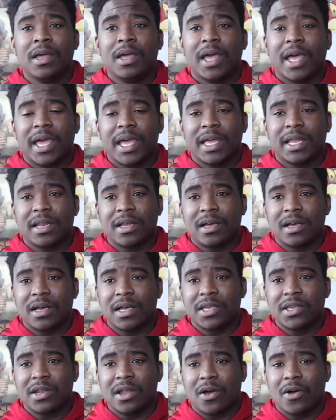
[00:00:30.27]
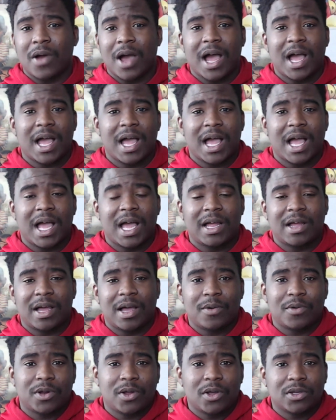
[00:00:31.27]
And uh, you know, I, I, I
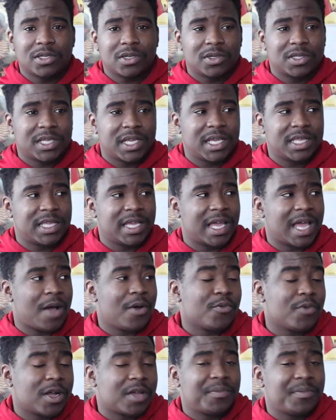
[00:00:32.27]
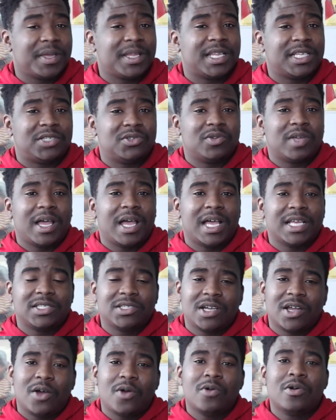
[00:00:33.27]
would also say that I'll recommend that you guys, you
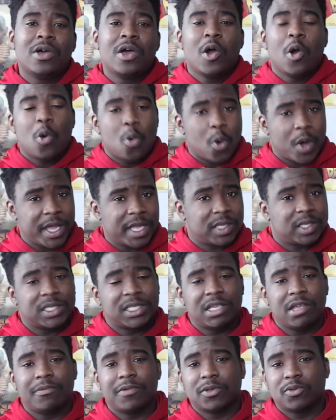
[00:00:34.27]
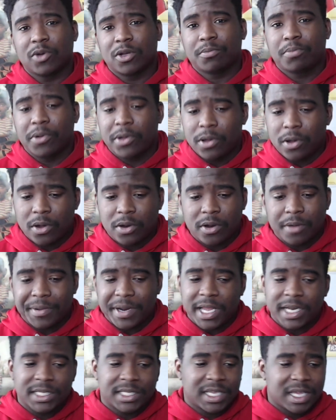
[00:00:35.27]
know, wait to see if it's worth pre-ordering, but
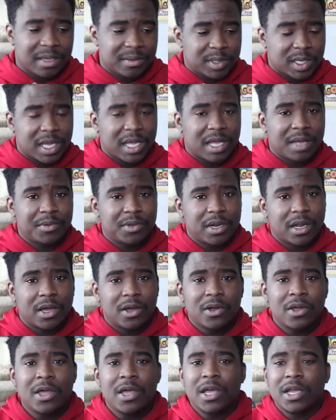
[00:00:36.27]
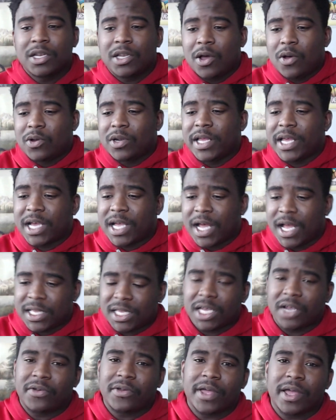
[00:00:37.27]
at the same time, you know, don't let
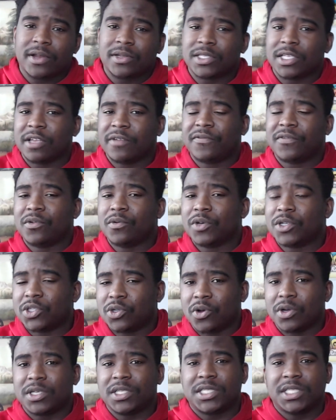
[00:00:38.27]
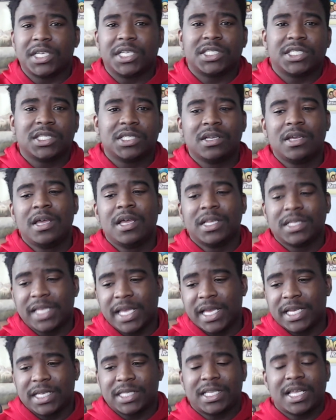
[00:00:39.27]
content creators influence your decision.
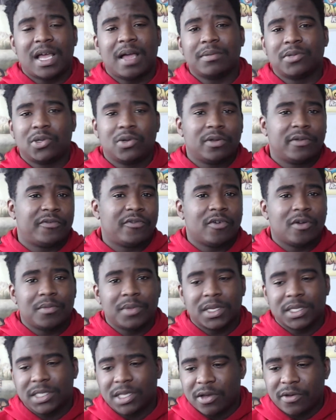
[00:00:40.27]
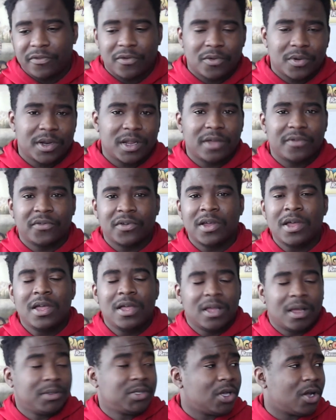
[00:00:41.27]
Take the time to inform yourself or whatever.
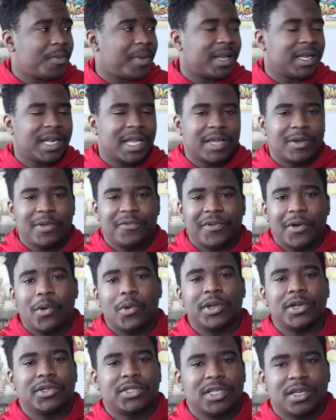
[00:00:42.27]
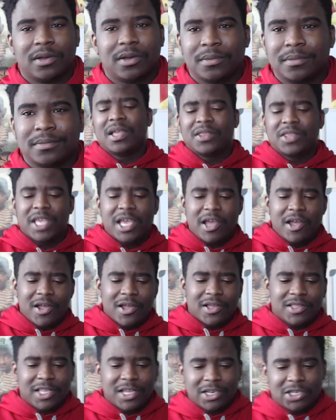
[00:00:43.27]
I'm talking about it like we voting or something.
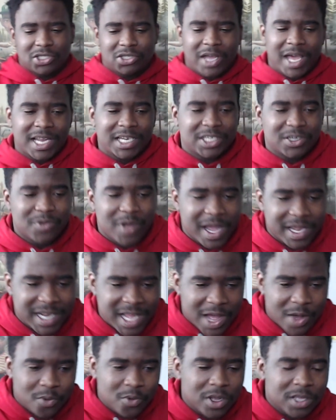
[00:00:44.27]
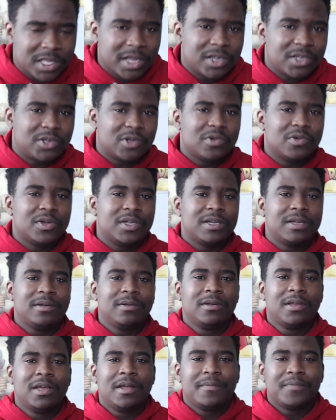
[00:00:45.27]
Their their strategy right now, what they're doing
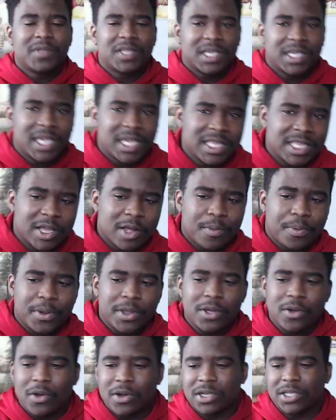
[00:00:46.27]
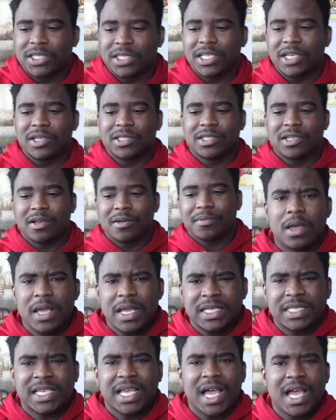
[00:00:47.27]
to get their pre-order sales up,
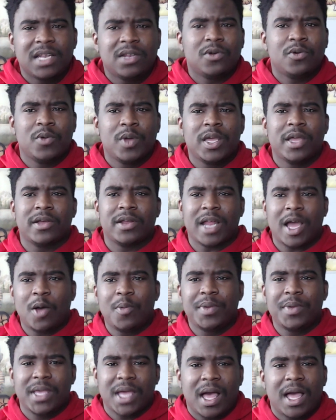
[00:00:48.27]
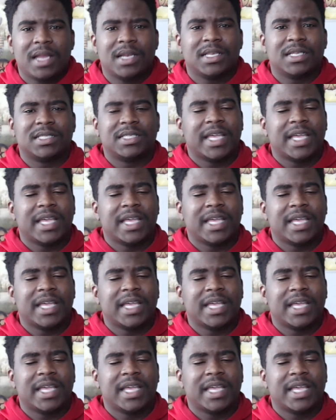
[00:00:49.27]
it's kind of weird, I'll be honest.